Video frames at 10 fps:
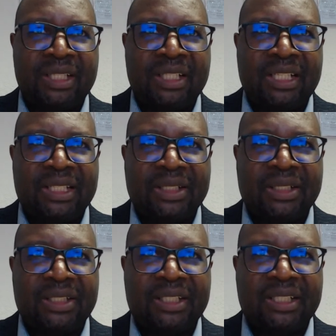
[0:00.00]

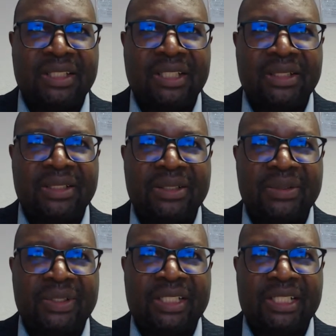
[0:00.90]
in the
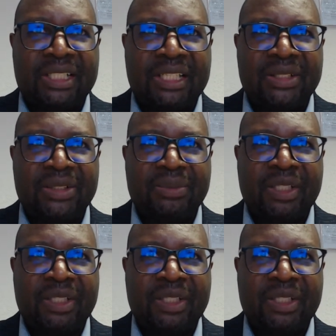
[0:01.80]
United Kingdom,